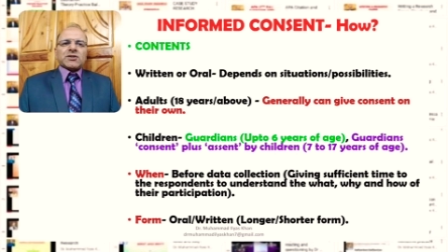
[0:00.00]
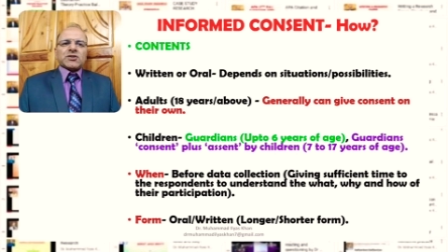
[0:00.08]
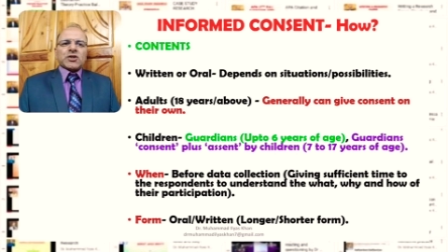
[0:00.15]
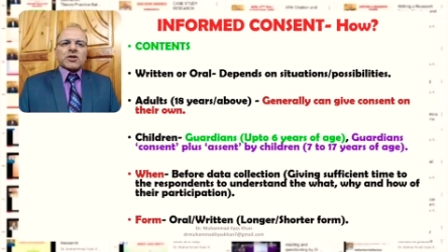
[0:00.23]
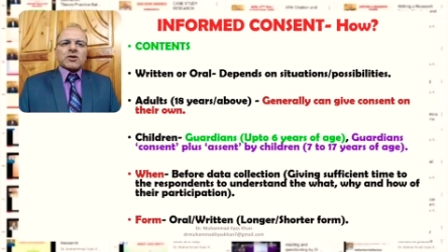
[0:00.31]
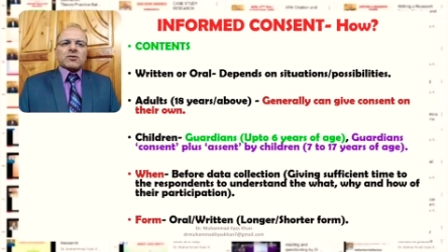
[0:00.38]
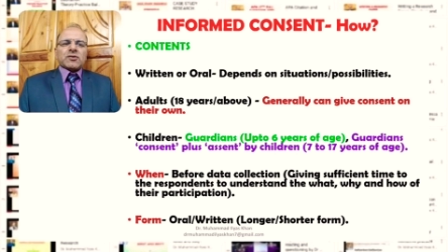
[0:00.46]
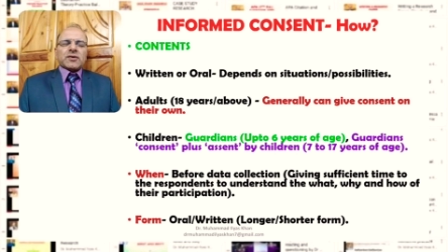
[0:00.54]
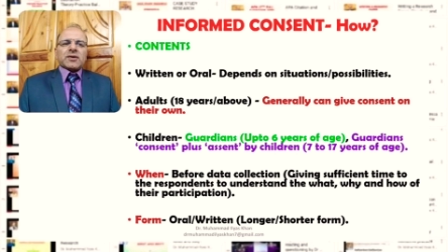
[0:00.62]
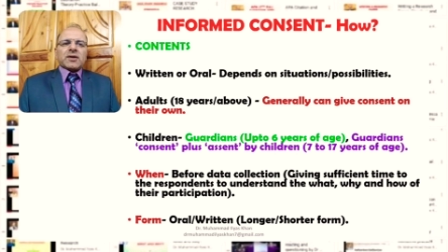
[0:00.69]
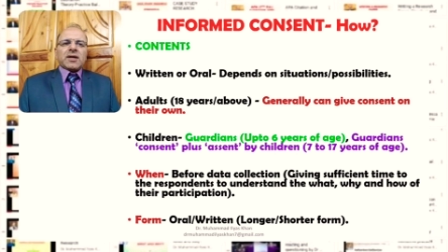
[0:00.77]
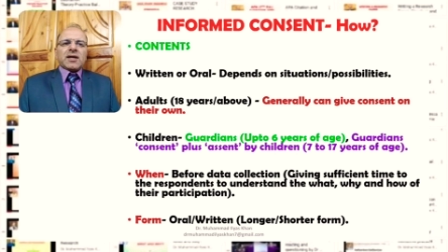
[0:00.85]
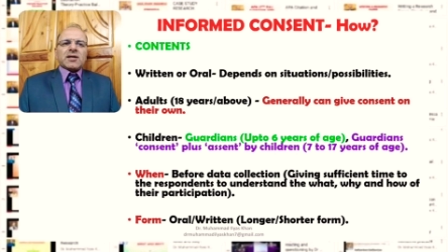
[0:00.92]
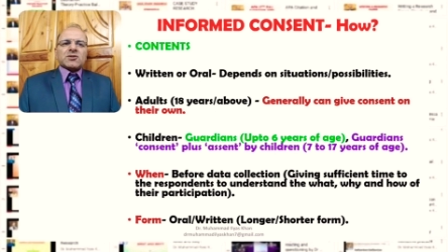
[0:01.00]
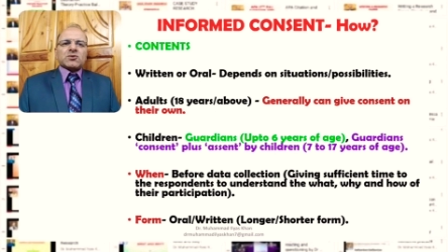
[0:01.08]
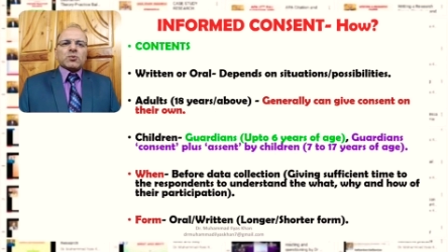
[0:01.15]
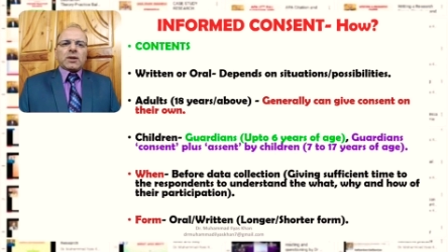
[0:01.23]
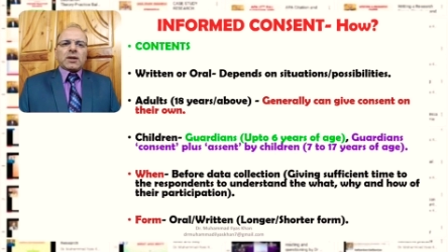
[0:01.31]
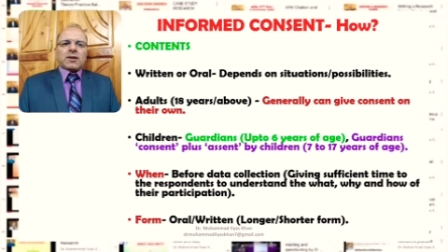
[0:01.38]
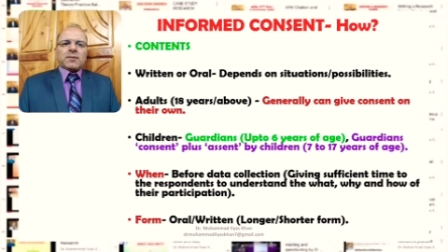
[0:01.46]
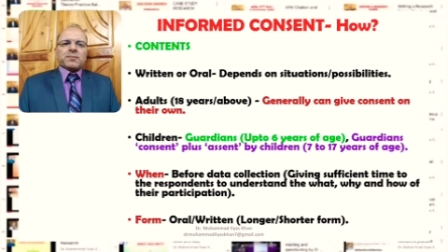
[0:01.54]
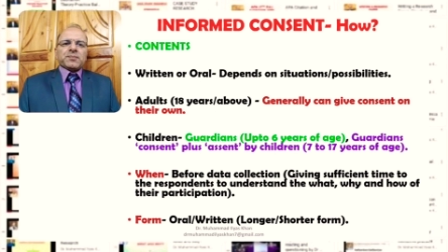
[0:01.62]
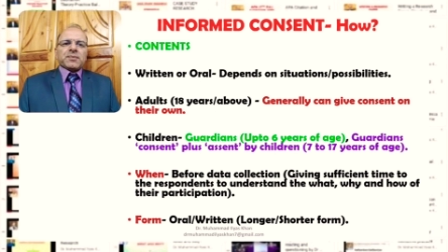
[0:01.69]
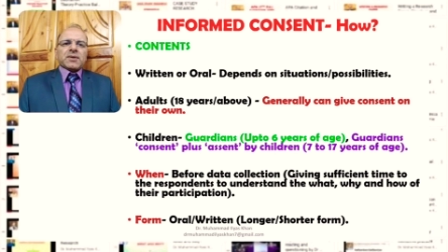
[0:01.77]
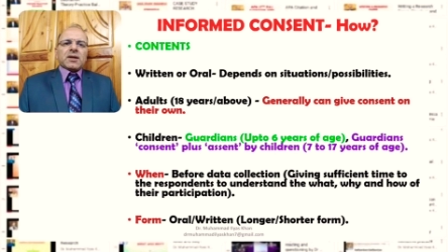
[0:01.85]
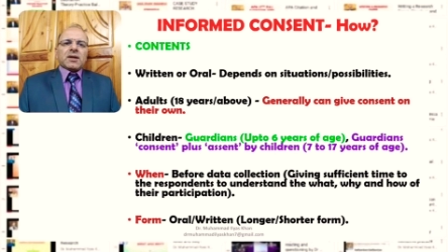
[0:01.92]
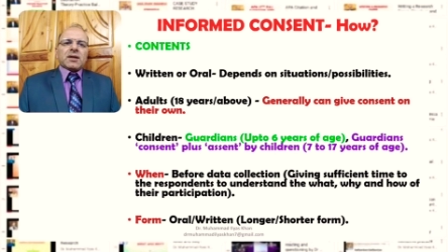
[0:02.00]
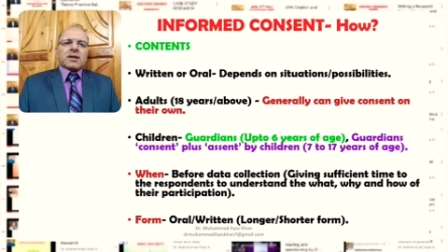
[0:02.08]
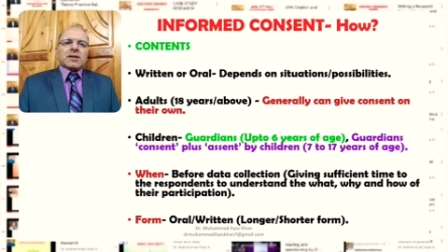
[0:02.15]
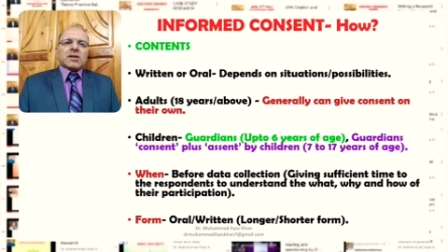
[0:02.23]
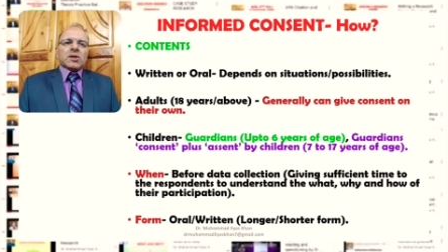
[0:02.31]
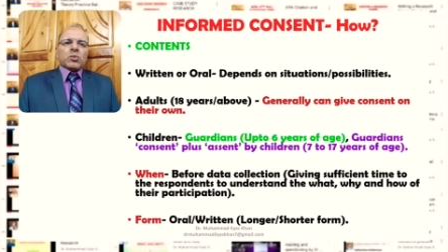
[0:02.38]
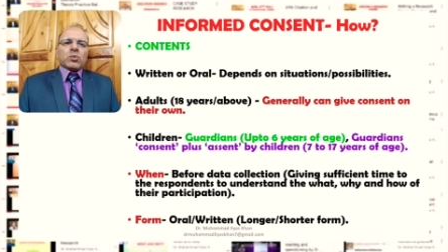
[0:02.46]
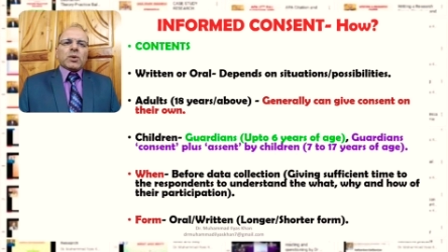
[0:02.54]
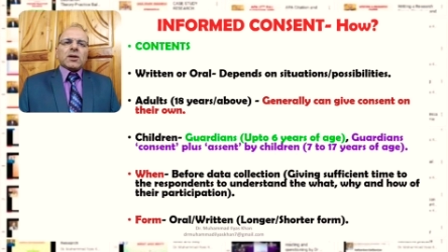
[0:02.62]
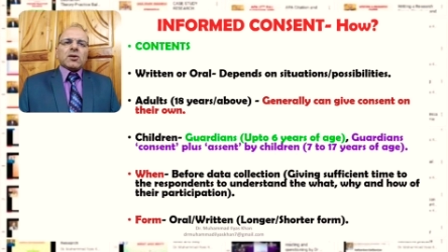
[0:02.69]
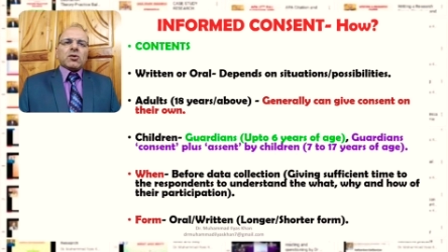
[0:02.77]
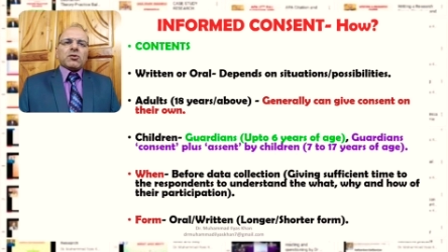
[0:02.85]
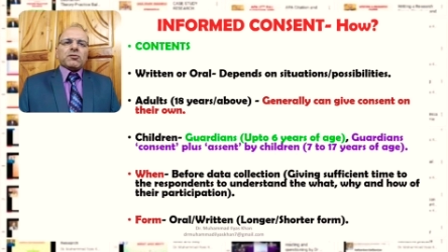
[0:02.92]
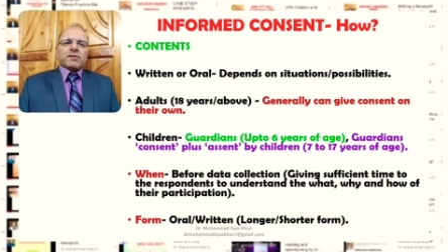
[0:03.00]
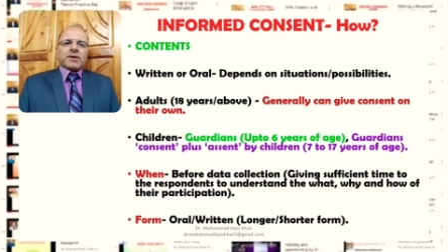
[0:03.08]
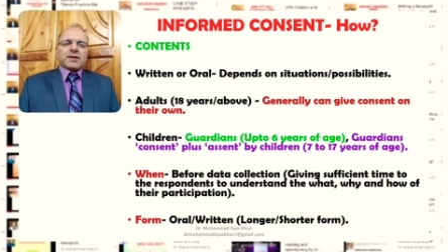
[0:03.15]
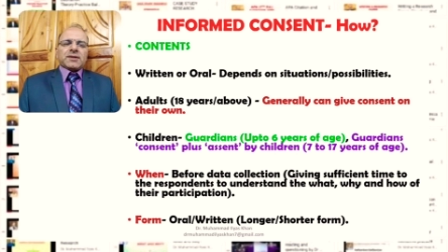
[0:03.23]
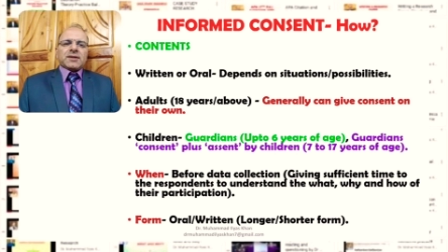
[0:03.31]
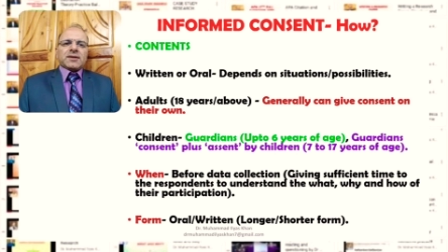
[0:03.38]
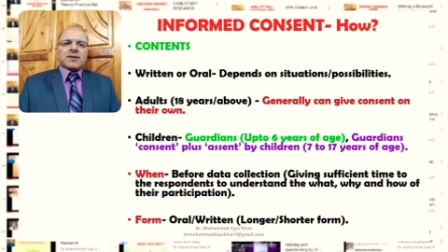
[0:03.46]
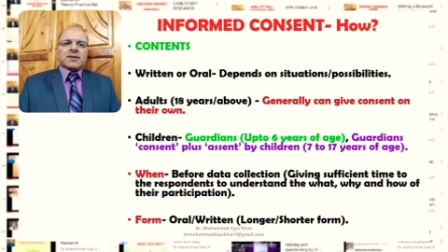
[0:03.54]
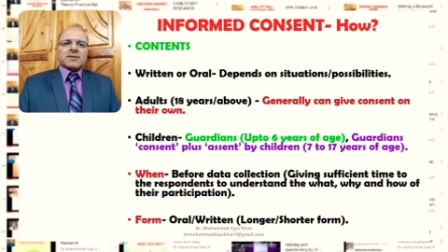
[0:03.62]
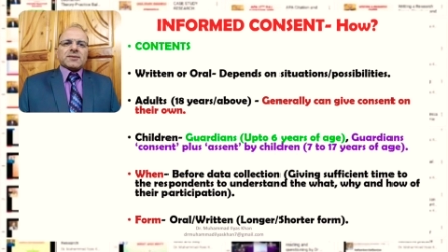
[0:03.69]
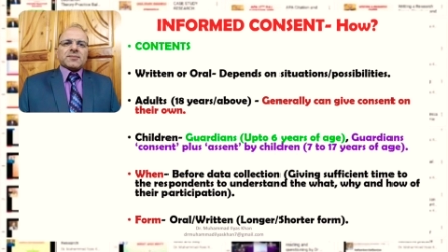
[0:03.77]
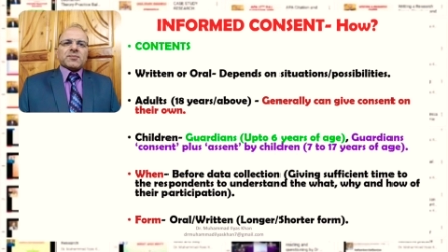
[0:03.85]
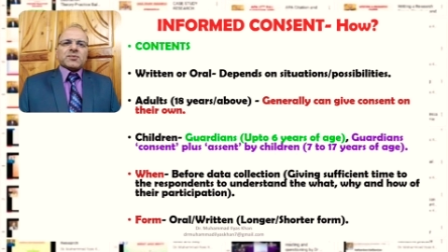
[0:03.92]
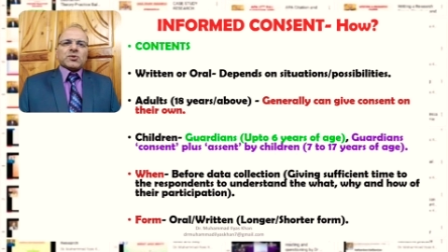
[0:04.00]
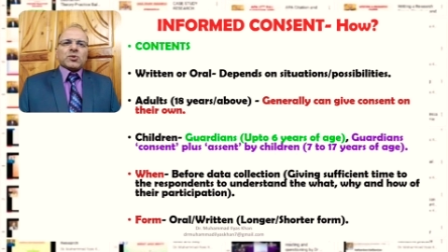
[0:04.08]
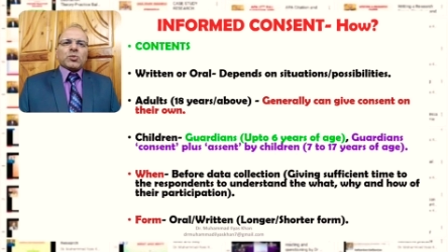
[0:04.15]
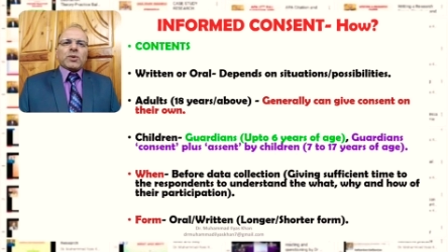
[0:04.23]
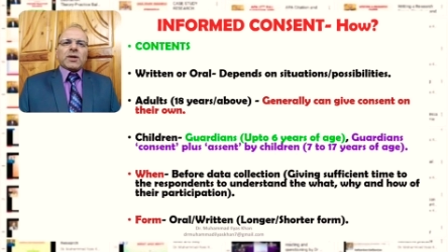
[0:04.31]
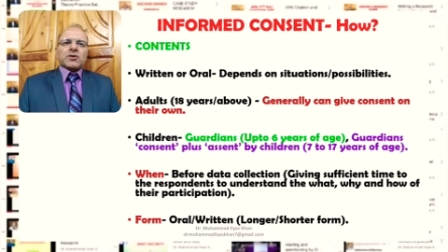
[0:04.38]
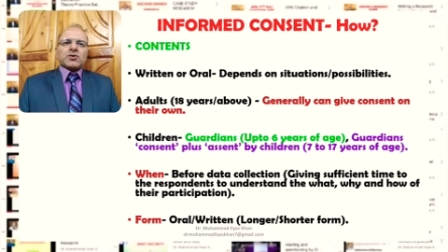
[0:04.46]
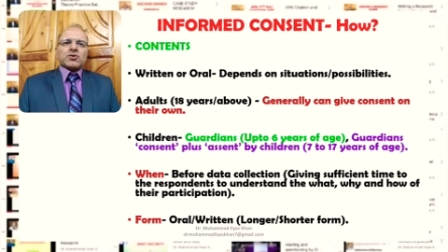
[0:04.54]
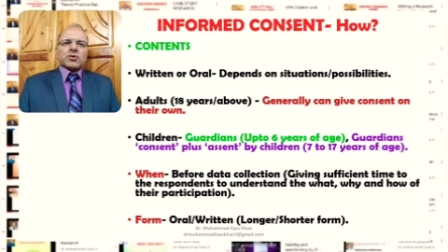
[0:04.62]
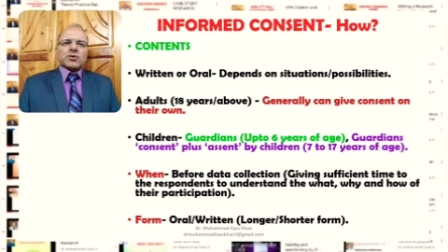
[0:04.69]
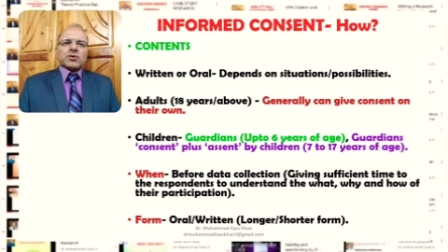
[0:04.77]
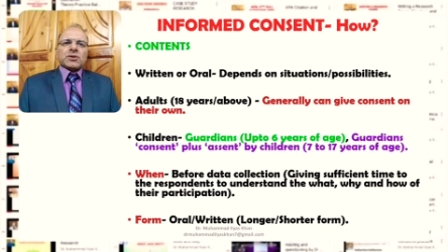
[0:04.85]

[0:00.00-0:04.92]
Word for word: children as well. The when of it is so when should